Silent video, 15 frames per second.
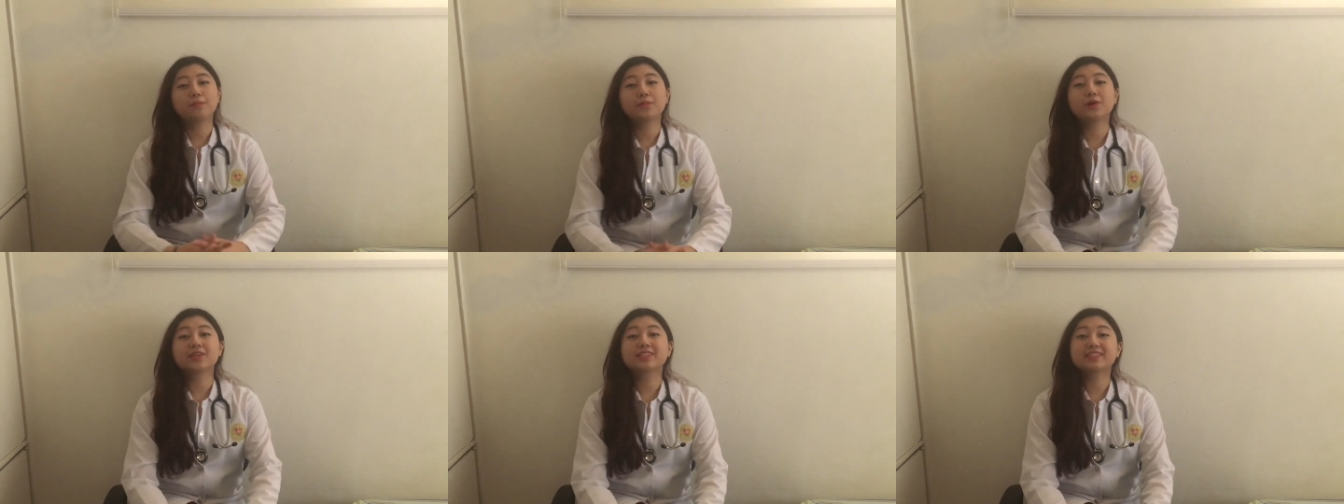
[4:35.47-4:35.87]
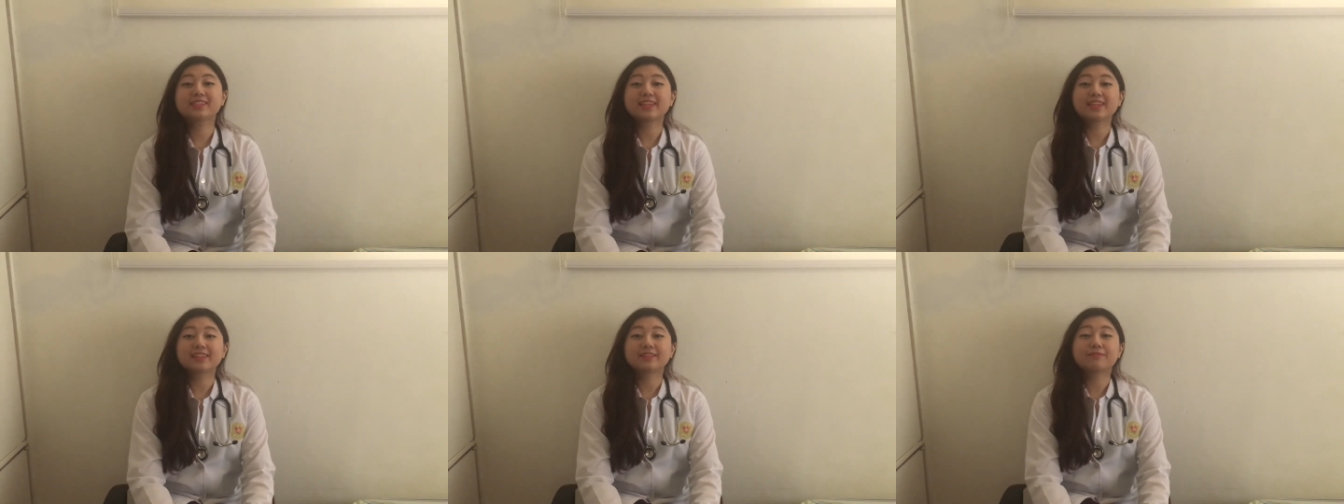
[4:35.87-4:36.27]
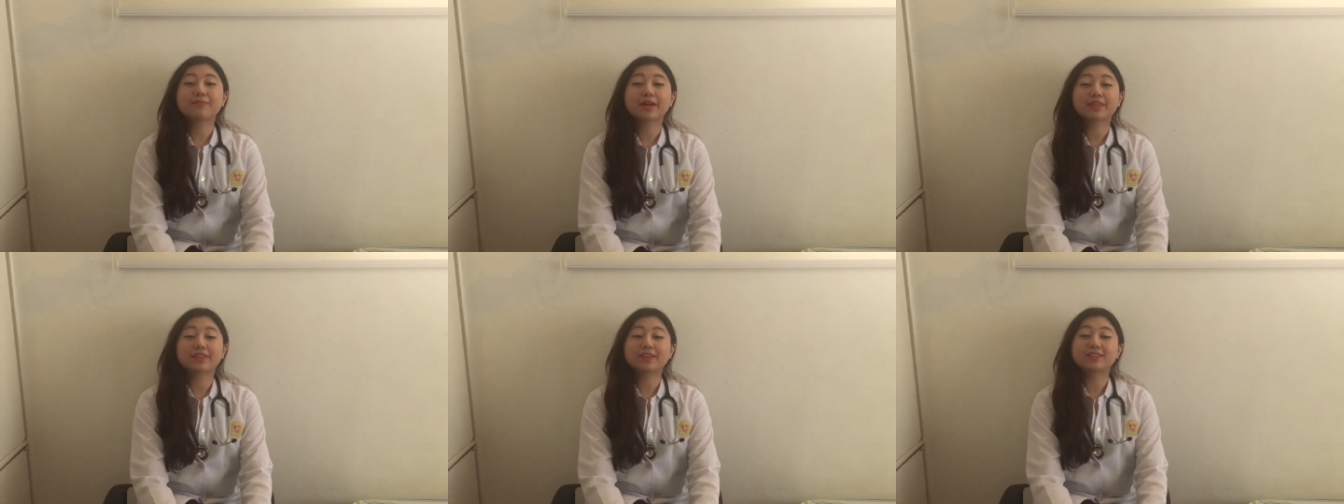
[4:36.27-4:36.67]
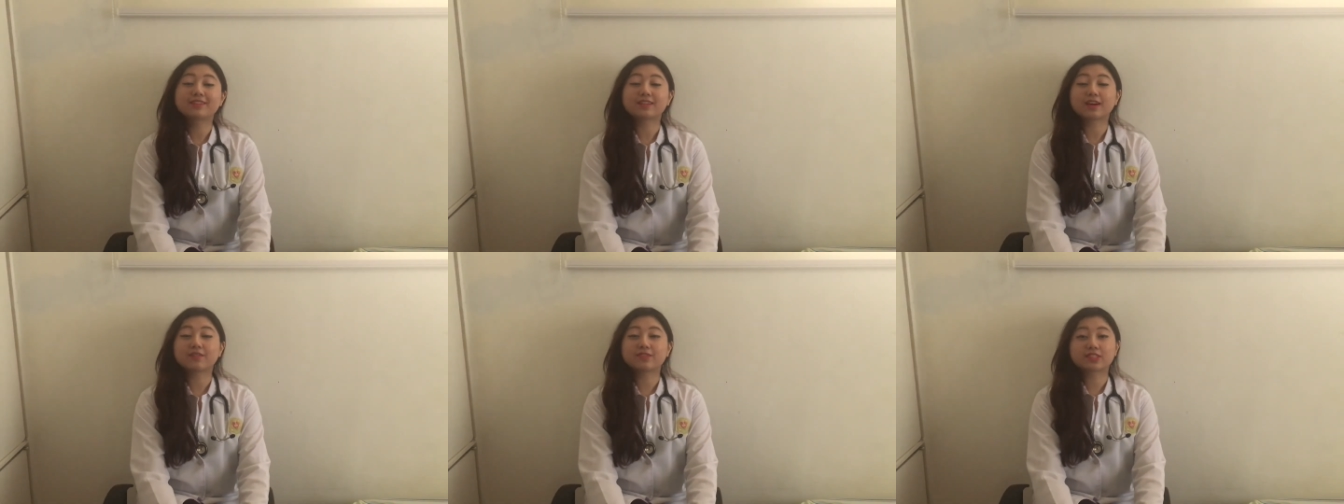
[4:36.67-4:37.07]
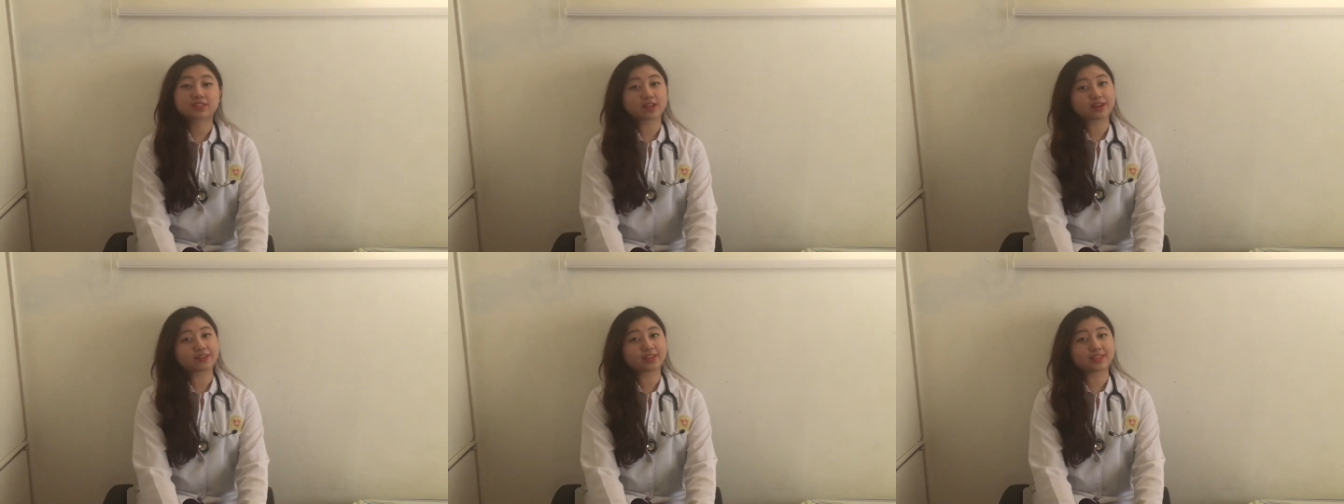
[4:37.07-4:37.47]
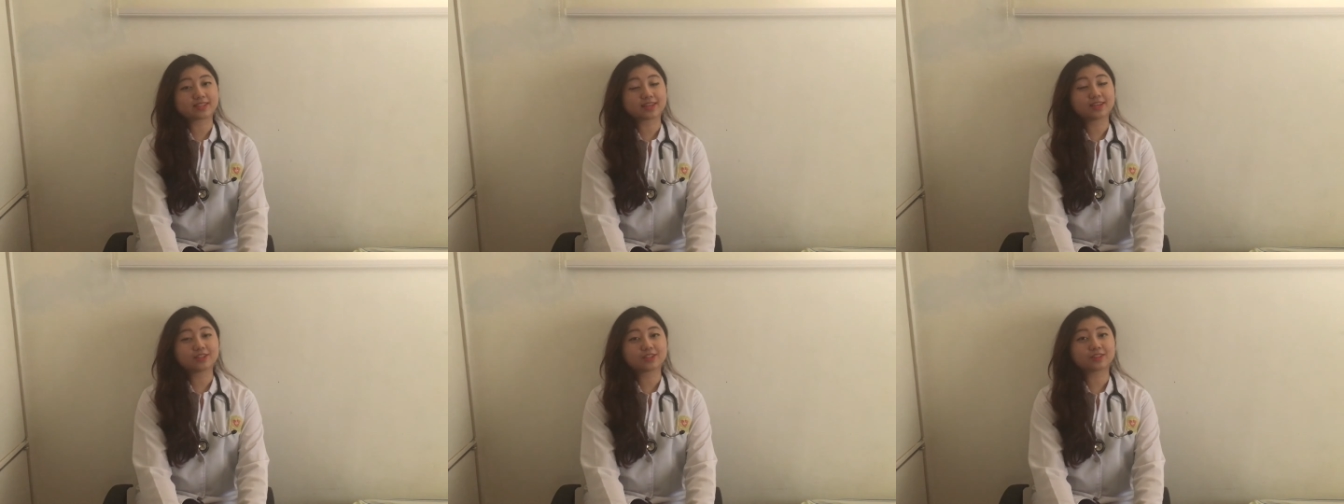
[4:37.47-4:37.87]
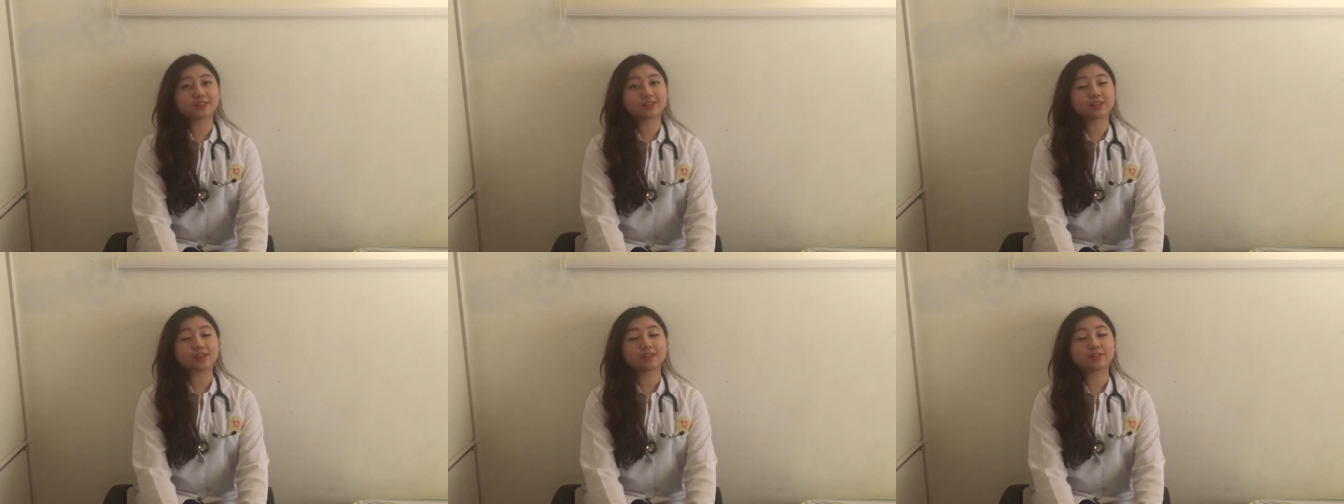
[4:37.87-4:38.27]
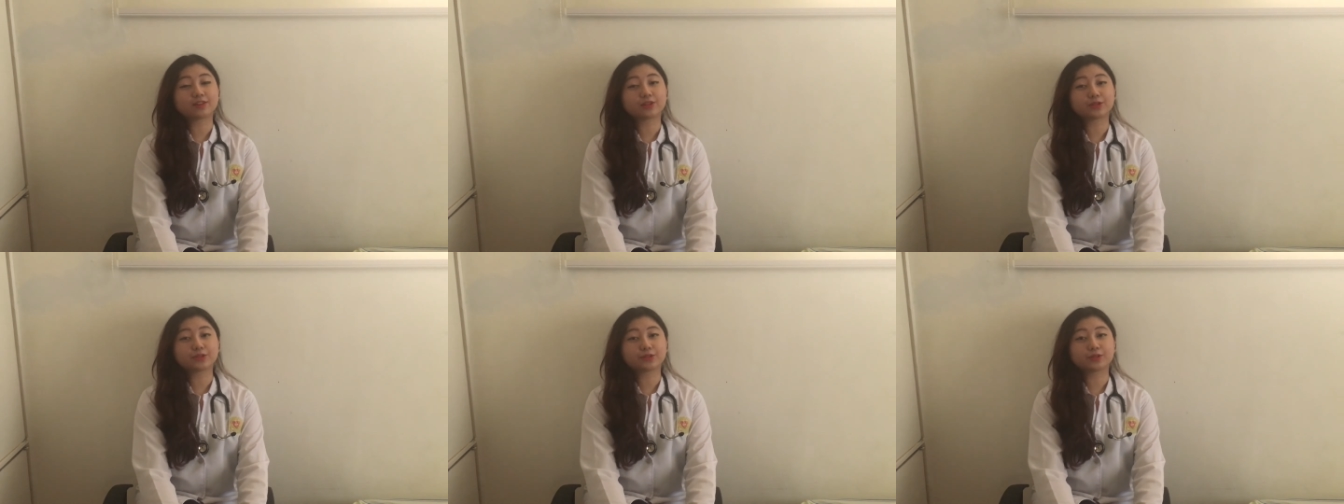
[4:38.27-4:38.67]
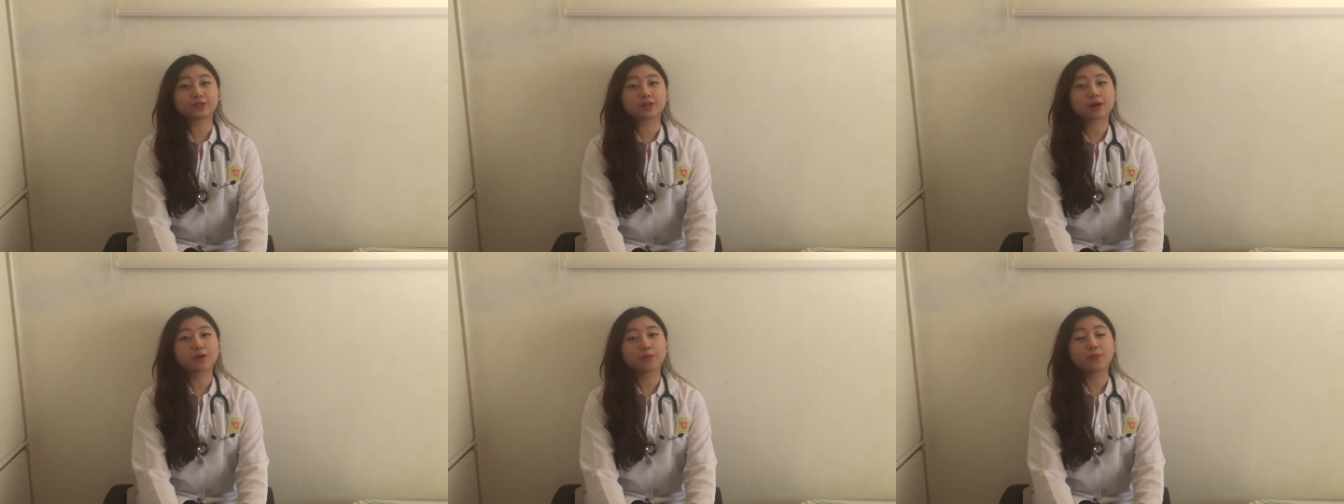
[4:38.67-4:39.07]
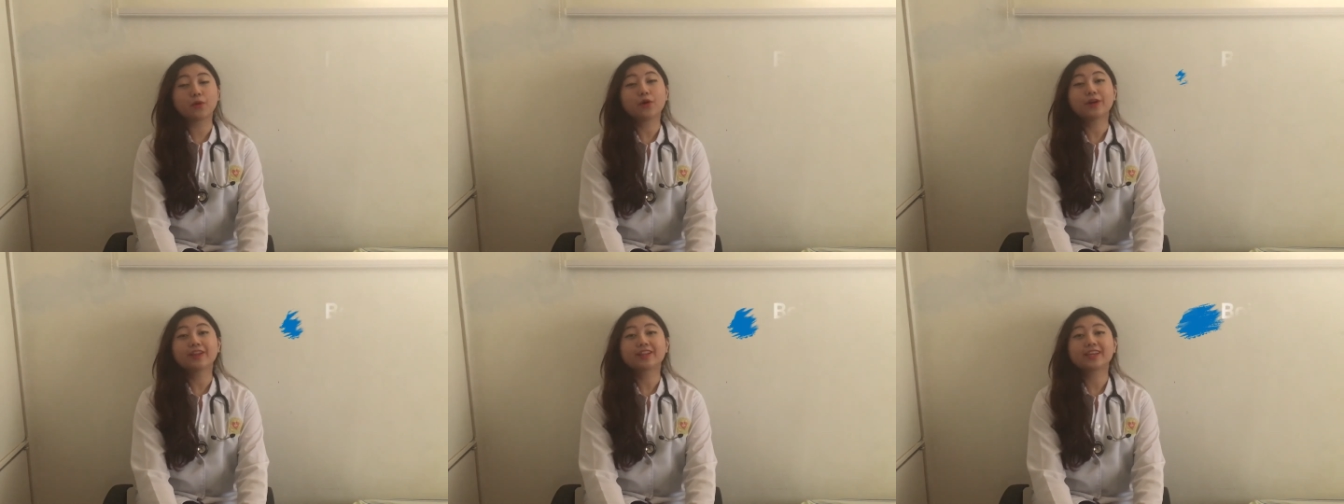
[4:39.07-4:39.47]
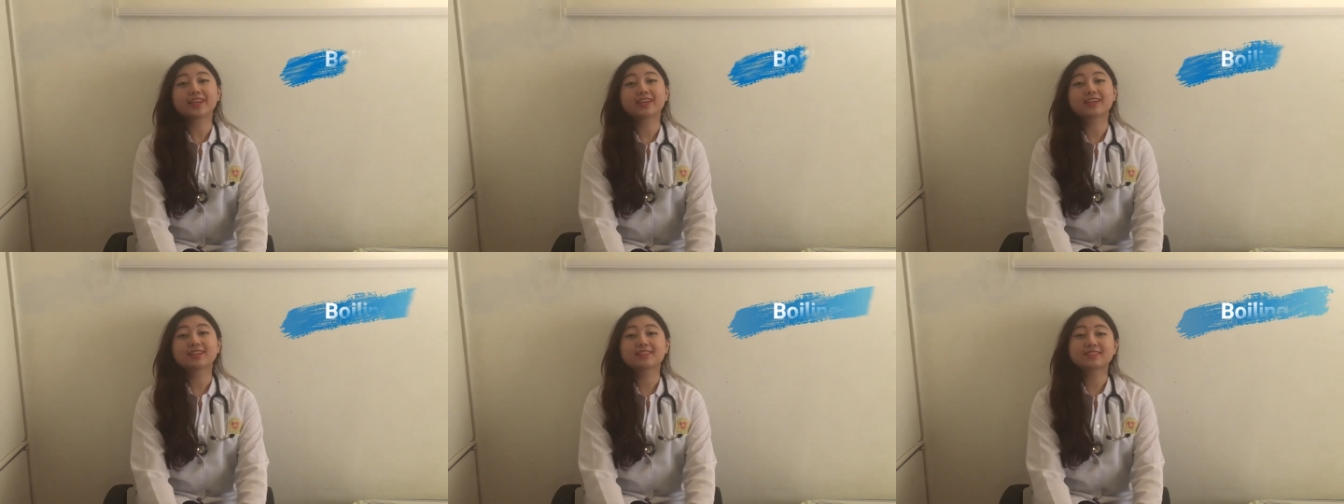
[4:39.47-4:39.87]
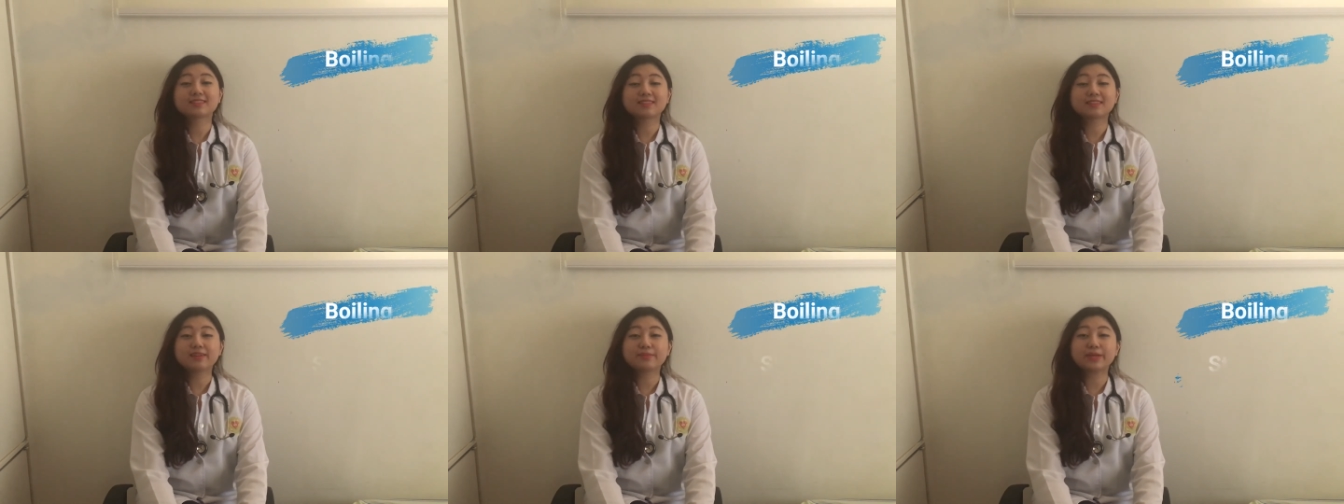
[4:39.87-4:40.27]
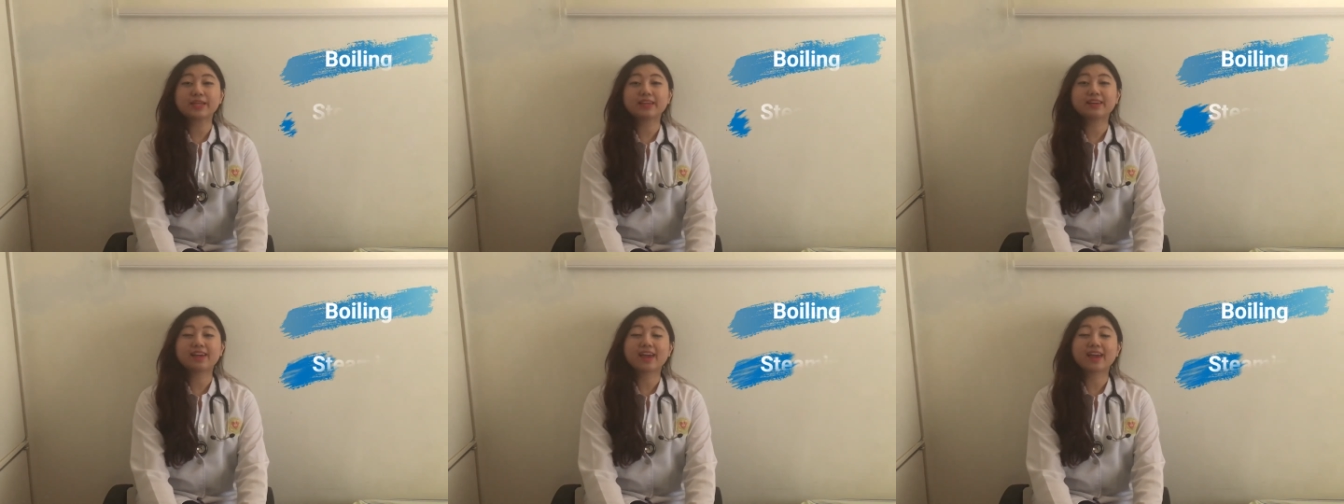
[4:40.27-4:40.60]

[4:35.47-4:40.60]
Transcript: Moist heat methods of sterilization include boiling, steaming,